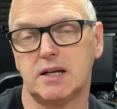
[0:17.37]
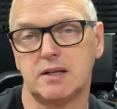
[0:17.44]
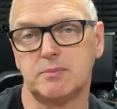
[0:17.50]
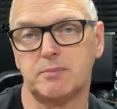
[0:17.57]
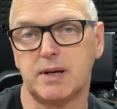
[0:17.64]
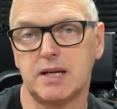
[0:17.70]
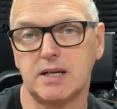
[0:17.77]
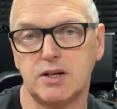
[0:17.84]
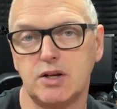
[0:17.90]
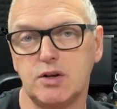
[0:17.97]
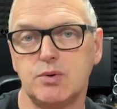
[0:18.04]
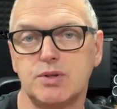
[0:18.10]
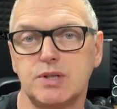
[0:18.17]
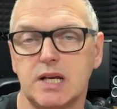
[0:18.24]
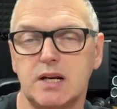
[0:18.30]
and being
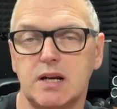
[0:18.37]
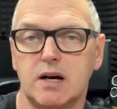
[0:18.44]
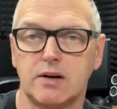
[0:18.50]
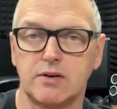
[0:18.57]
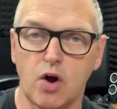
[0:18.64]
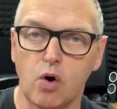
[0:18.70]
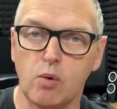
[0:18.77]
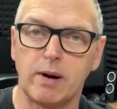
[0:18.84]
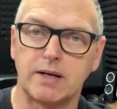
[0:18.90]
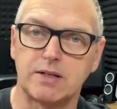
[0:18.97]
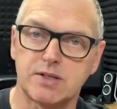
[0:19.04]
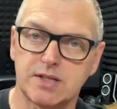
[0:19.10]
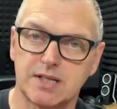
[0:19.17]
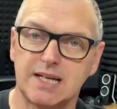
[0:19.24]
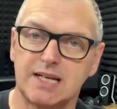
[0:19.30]
used in our Nomad
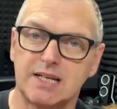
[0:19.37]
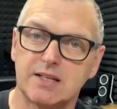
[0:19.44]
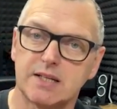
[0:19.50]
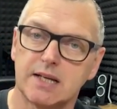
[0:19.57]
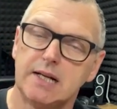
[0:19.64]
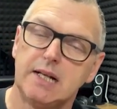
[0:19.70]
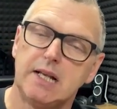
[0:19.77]
scenes.